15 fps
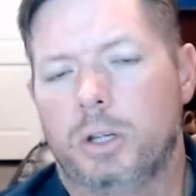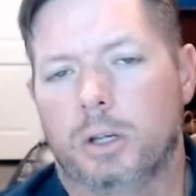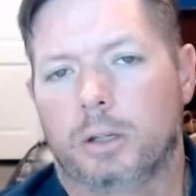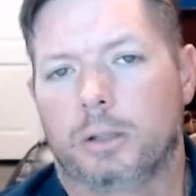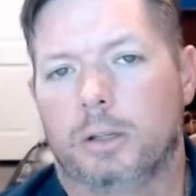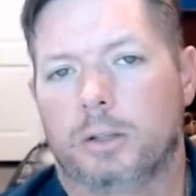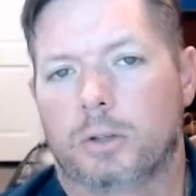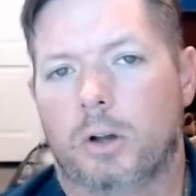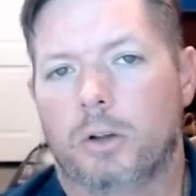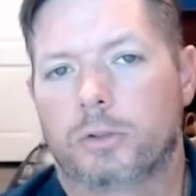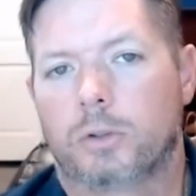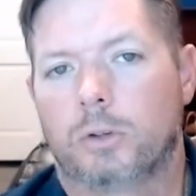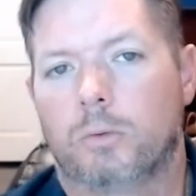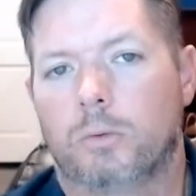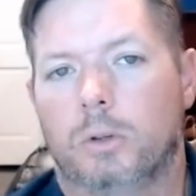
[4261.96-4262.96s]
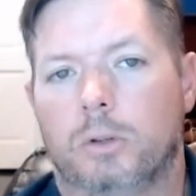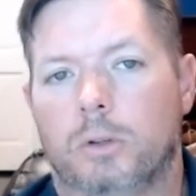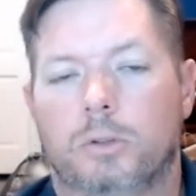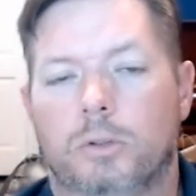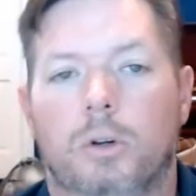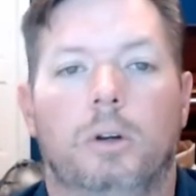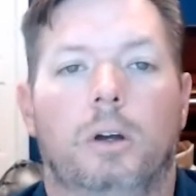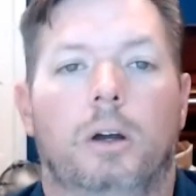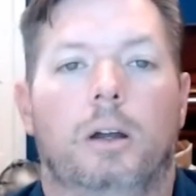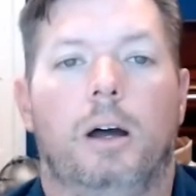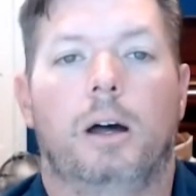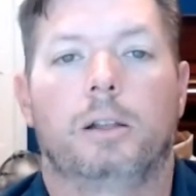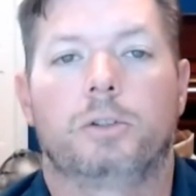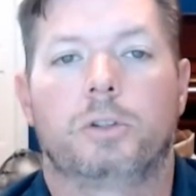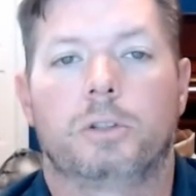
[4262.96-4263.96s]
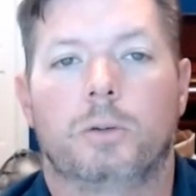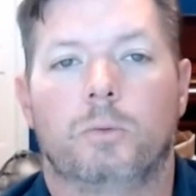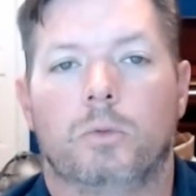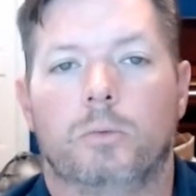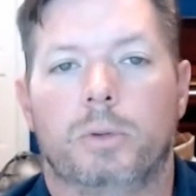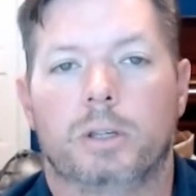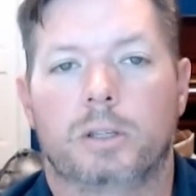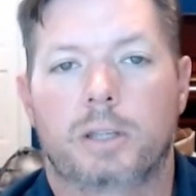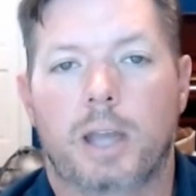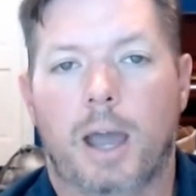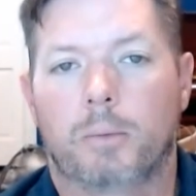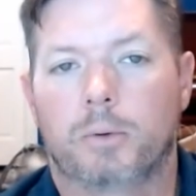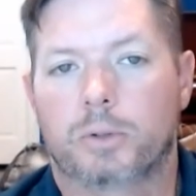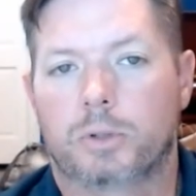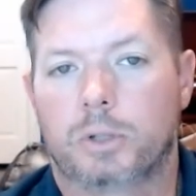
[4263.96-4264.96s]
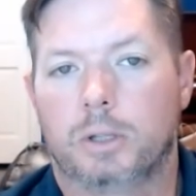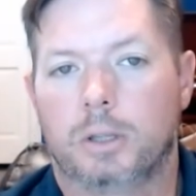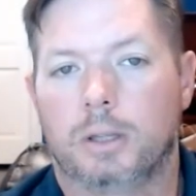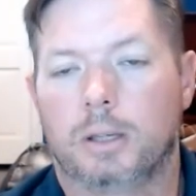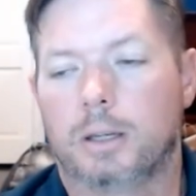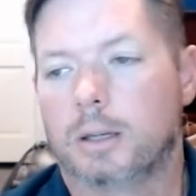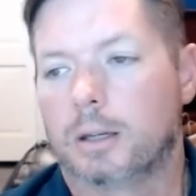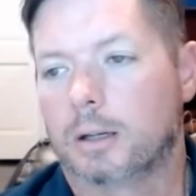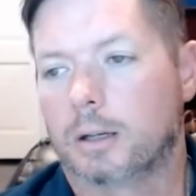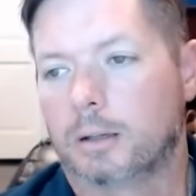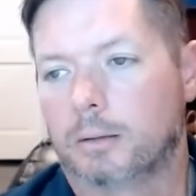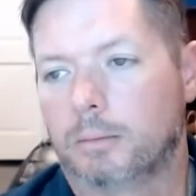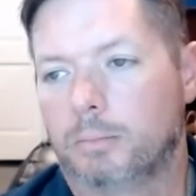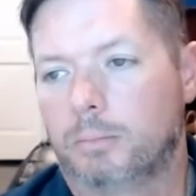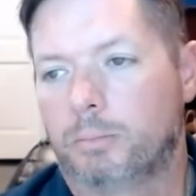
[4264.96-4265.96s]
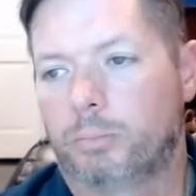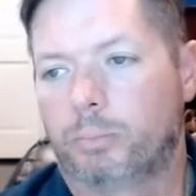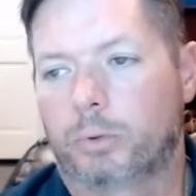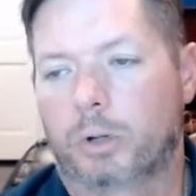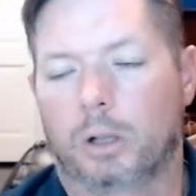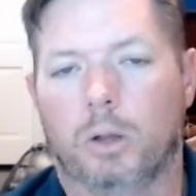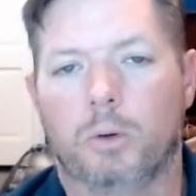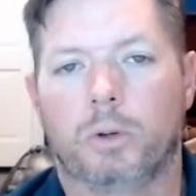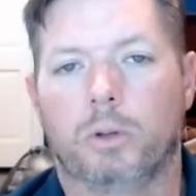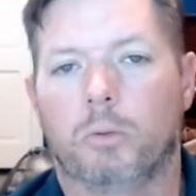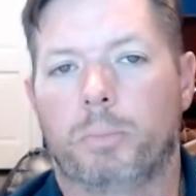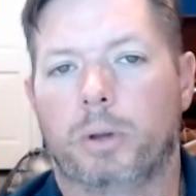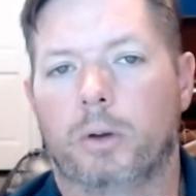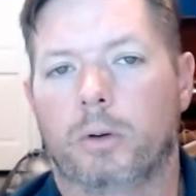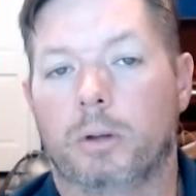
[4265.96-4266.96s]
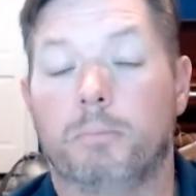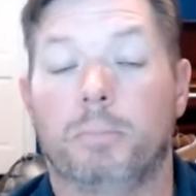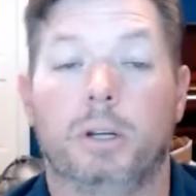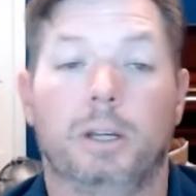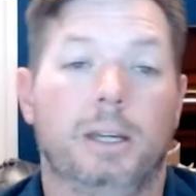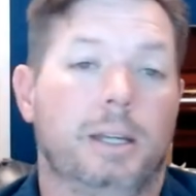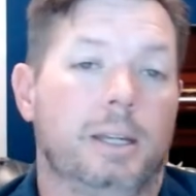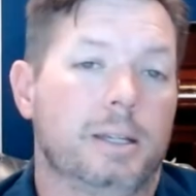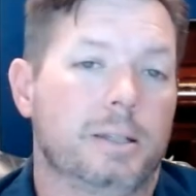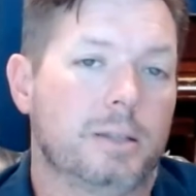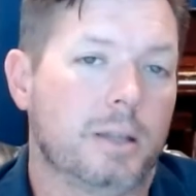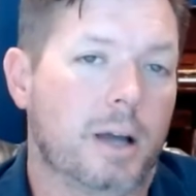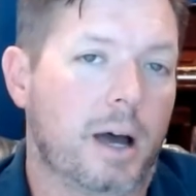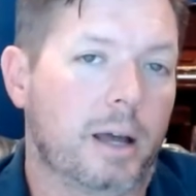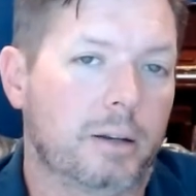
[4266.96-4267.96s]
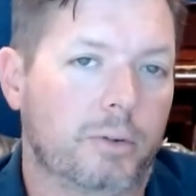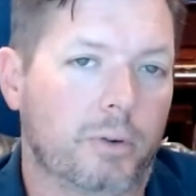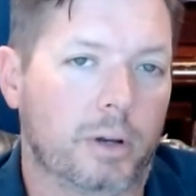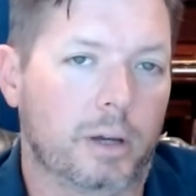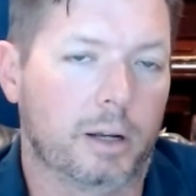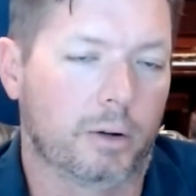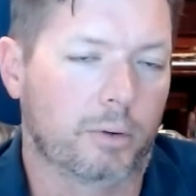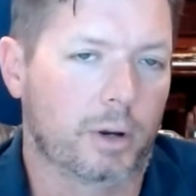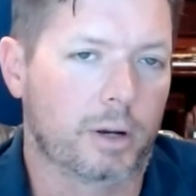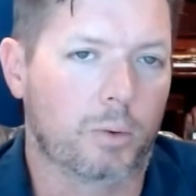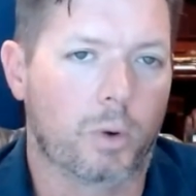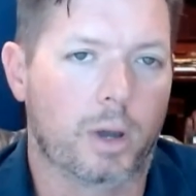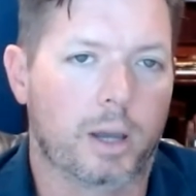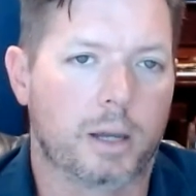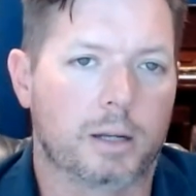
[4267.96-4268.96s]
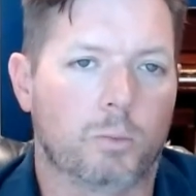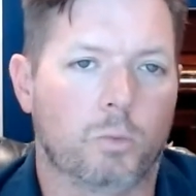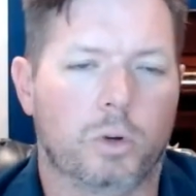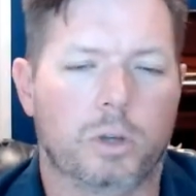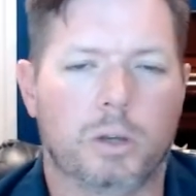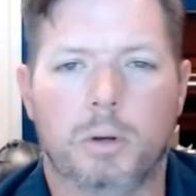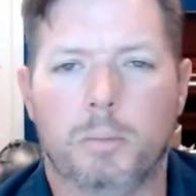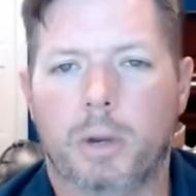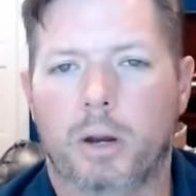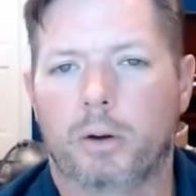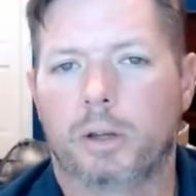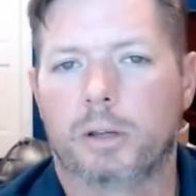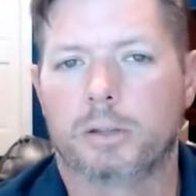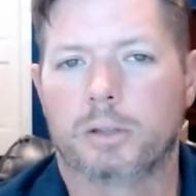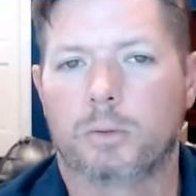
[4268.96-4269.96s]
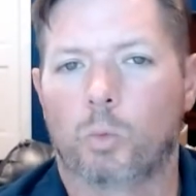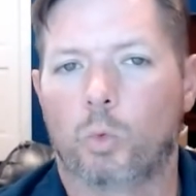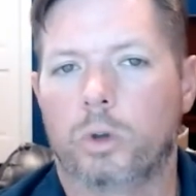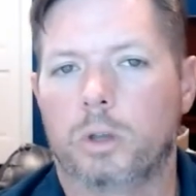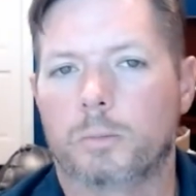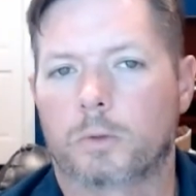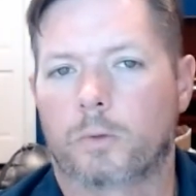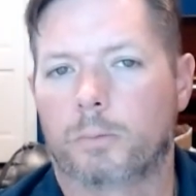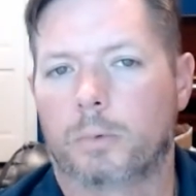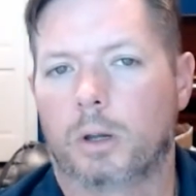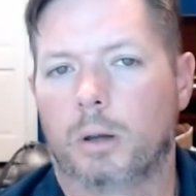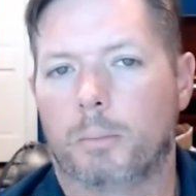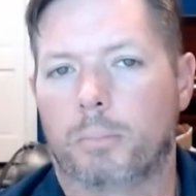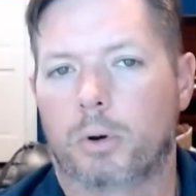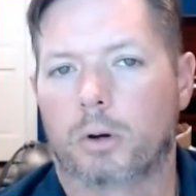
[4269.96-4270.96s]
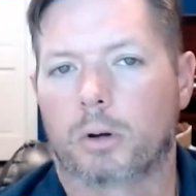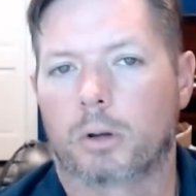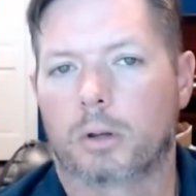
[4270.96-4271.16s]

is also one of the colleges that will be established in the colonial period, but it is not a Great Awakening. William and Mary is in Williamsburg,